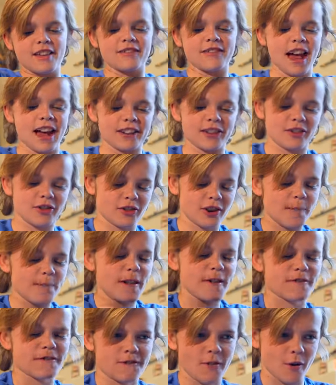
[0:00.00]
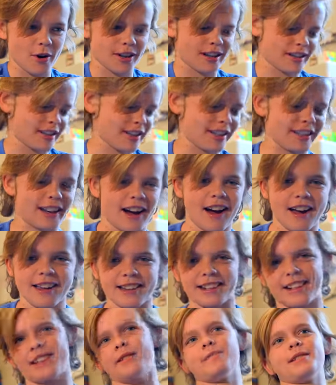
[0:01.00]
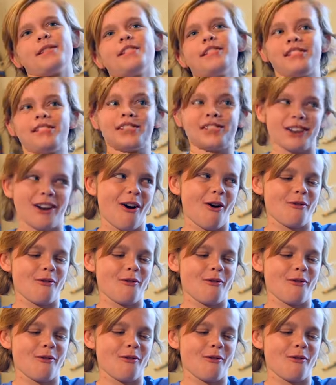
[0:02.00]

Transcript: That creepy voice in the sky is gonna be so